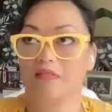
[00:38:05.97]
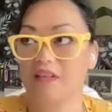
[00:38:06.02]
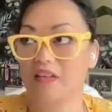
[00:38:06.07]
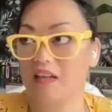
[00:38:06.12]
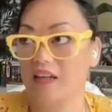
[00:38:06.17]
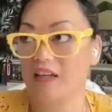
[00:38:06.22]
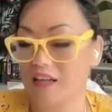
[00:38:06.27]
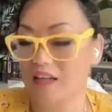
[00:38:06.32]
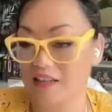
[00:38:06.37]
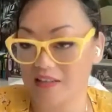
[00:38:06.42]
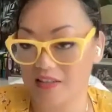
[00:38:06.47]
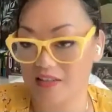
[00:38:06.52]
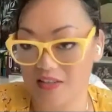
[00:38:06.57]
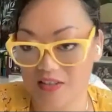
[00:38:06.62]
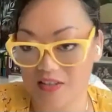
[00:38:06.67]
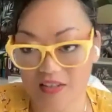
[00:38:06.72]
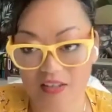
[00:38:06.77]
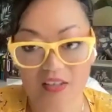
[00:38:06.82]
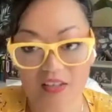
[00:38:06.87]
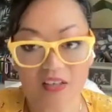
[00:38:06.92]
gosh.
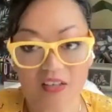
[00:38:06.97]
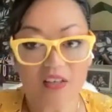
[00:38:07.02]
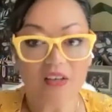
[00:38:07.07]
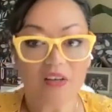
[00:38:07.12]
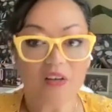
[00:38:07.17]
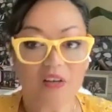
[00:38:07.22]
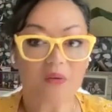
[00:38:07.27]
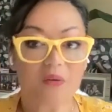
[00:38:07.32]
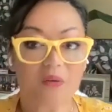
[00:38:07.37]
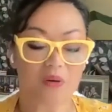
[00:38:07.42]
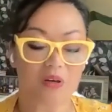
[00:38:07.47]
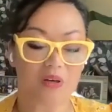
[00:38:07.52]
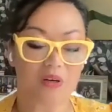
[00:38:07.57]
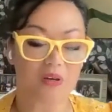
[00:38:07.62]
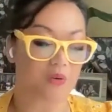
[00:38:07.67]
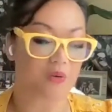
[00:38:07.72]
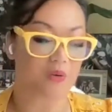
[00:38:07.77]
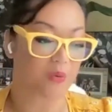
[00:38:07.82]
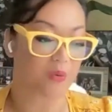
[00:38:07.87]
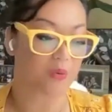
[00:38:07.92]

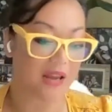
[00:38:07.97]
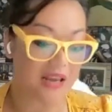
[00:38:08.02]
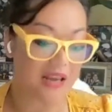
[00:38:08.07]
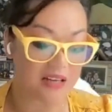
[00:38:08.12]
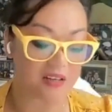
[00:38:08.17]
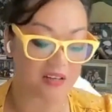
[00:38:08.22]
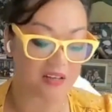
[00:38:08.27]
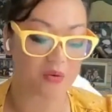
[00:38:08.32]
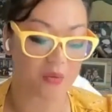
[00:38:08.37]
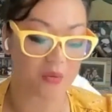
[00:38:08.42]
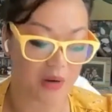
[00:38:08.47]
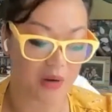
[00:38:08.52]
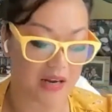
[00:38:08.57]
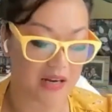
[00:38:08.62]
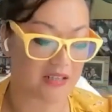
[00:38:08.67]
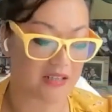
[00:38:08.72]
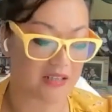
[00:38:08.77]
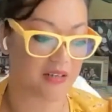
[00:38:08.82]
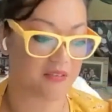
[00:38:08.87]
What great